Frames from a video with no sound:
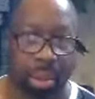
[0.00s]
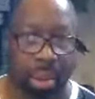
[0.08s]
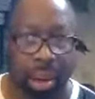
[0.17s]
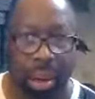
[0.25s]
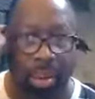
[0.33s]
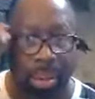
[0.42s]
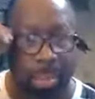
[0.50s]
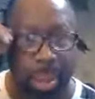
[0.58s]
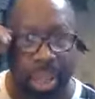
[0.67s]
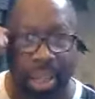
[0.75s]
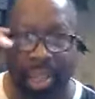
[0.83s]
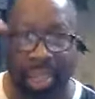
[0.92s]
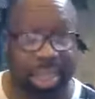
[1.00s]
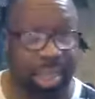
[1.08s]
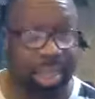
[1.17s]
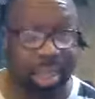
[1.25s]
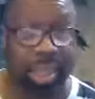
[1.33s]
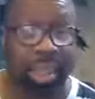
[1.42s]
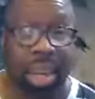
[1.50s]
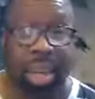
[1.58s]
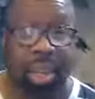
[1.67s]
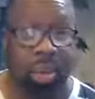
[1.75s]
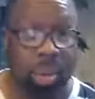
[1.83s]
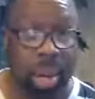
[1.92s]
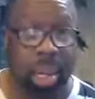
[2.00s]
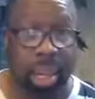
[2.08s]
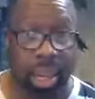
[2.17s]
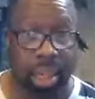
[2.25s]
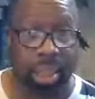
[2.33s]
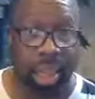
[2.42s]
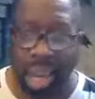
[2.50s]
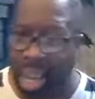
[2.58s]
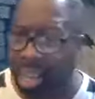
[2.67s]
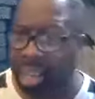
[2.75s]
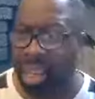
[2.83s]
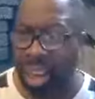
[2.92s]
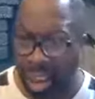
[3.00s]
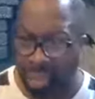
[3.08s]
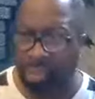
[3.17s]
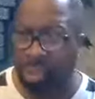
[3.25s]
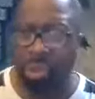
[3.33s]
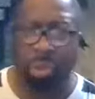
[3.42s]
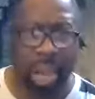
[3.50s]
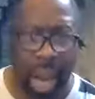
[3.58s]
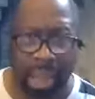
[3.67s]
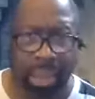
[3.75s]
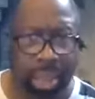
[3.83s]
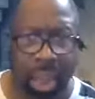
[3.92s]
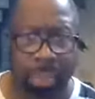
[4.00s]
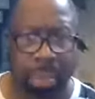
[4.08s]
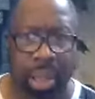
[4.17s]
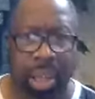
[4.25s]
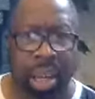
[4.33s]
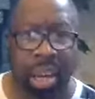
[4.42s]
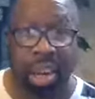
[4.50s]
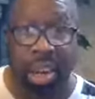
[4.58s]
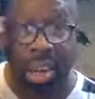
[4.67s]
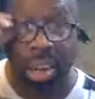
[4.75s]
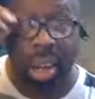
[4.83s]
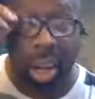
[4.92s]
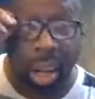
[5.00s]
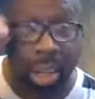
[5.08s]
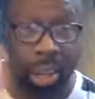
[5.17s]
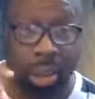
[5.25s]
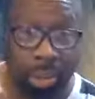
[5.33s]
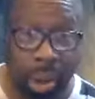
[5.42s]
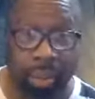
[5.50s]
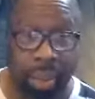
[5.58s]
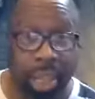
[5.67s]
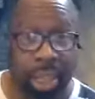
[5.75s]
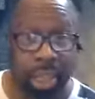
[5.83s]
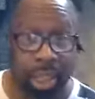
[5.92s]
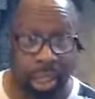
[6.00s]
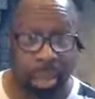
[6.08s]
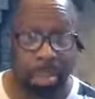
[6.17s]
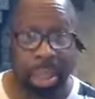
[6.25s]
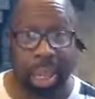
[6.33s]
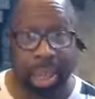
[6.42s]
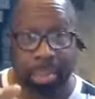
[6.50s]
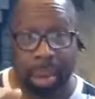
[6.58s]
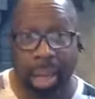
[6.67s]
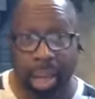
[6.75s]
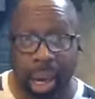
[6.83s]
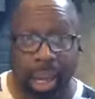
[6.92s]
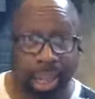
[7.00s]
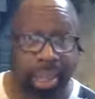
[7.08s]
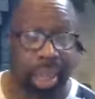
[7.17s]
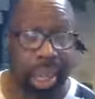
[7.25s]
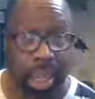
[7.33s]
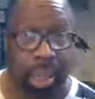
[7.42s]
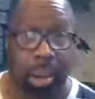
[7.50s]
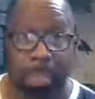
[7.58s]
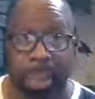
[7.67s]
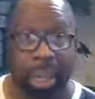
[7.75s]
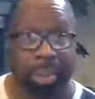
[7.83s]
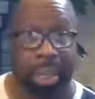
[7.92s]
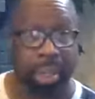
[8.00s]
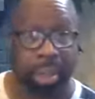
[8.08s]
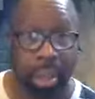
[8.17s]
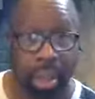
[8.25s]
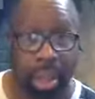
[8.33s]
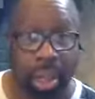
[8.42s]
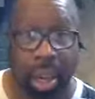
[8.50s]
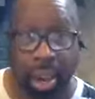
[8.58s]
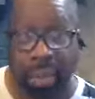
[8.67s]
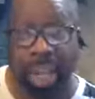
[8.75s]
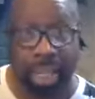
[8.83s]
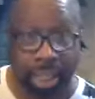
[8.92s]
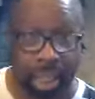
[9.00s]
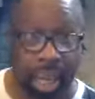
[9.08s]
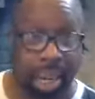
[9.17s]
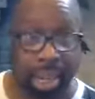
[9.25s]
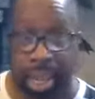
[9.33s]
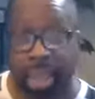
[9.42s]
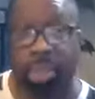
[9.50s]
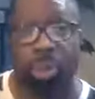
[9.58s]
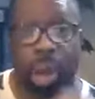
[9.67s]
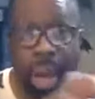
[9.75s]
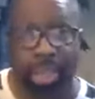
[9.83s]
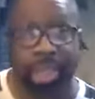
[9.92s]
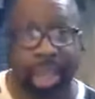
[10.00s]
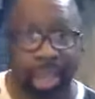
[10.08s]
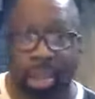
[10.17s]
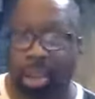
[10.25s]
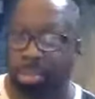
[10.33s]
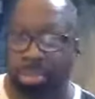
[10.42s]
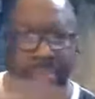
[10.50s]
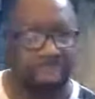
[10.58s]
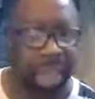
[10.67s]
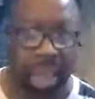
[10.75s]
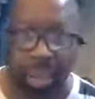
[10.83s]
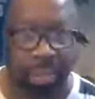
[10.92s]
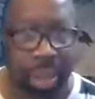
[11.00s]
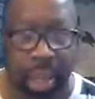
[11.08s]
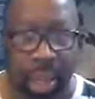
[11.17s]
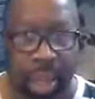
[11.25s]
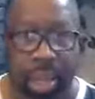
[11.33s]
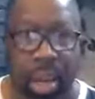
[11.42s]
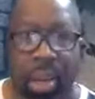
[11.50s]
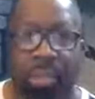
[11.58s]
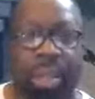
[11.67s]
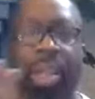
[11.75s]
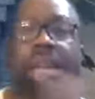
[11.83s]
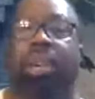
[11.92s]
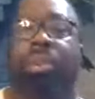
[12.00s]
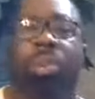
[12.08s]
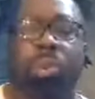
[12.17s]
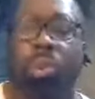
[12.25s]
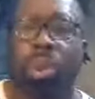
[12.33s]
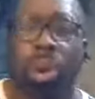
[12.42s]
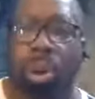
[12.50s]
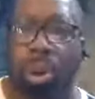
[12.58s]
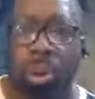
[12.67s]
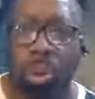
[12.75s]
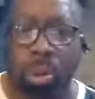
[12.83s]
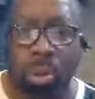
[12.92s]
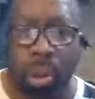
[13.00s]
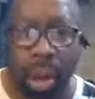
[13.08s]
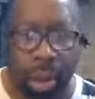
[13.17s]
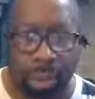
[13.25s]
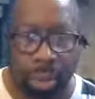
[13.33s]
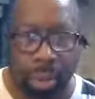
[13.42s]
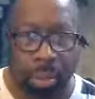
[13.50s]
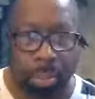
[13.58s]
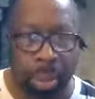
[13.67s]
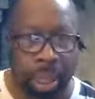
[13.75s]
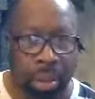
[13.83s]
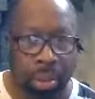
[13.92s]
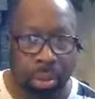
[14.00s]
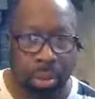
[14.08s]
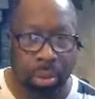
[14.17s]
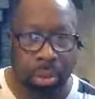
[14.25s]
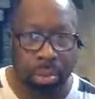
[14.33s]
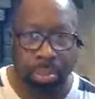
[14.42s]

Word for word: uh, repeat. This is just the way it is. And if you got something, uh, uh, your revelation should be that my God is a healer, period. If he said it, that's what I stand on. Forget everything else. Forget who whoever been through,